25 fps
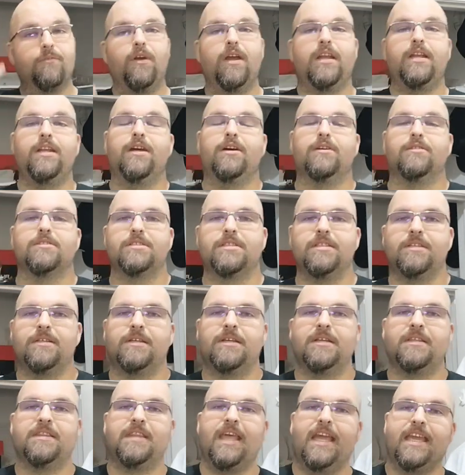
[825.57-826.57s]
friendos,
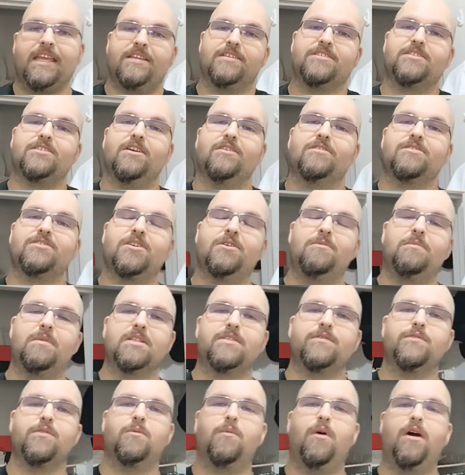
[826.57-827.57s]
thank you so
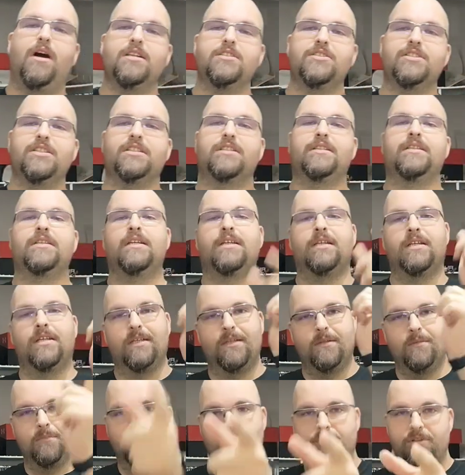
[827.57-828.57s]
much for watching.
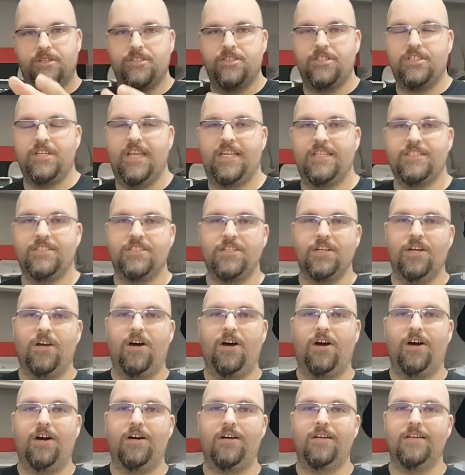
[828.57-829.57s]
Appreciate you
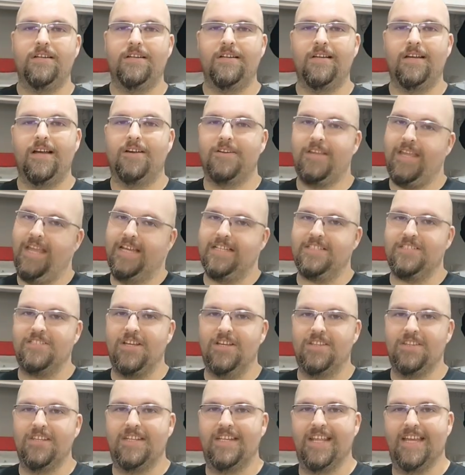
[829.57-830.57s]
all. I'll catch
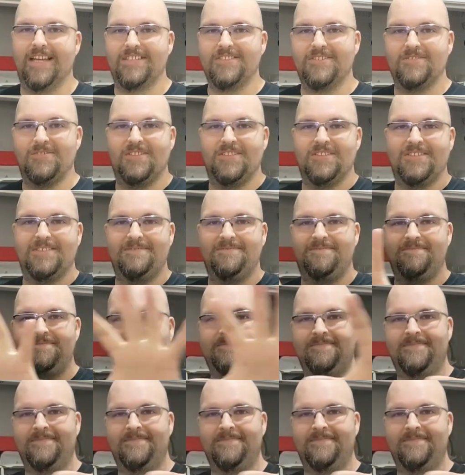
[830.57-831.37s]
you on the next one.